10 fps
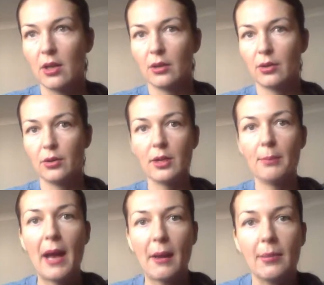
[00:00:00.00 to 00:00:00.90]
to the
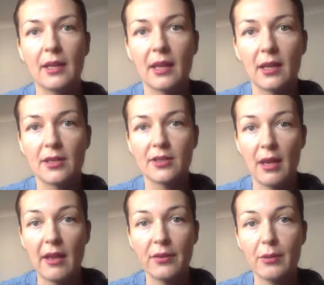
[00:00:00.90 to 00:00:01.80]
public so
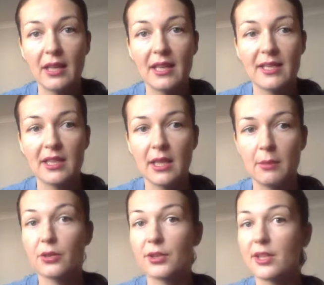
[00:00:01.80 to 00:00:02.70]
everyone can see
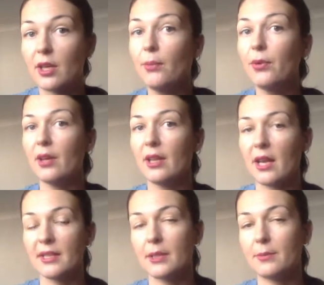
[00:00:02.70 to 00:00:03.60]
because some products,
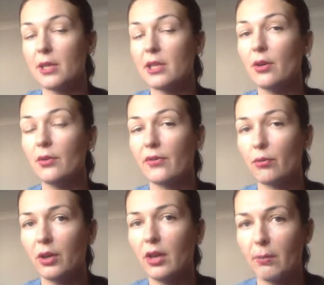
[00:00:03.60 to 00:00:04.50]
especially on
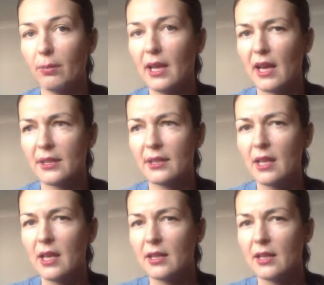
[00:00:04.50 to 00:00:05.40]
Warrior Plus,
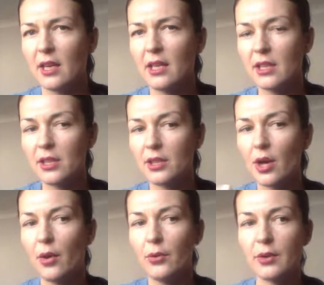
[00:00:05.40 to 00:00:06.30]
they just show
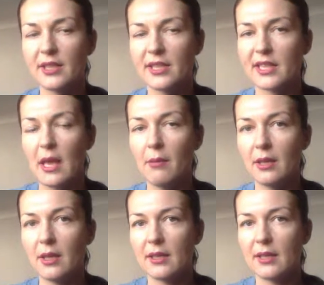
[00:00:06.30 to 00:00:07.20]
you the
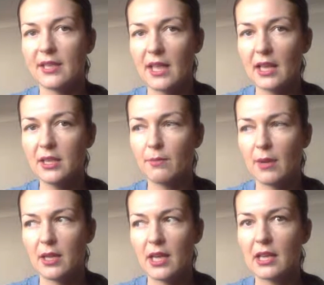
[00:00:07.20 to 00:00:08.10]
scammy sales
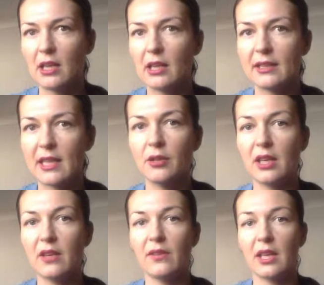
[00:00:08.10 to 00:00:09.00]
page. They don't
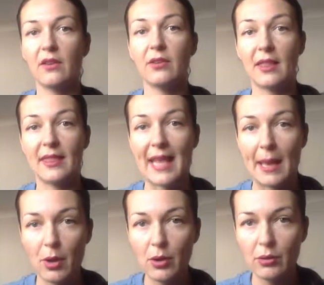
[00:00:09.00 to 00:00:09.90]
even give you a demo
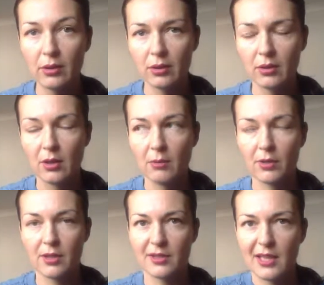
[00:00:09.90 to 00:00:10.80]

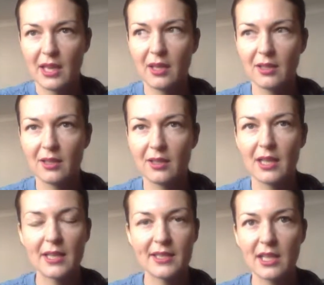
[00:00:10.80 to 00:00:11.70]
because they they're
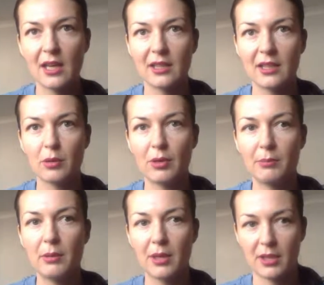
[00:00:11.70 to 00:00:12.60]
scared that when
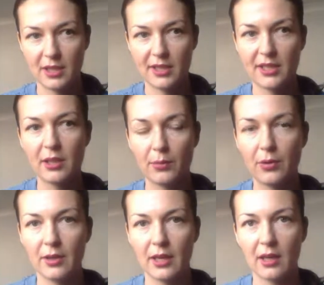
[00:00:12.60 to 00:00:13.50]
people actually see the product,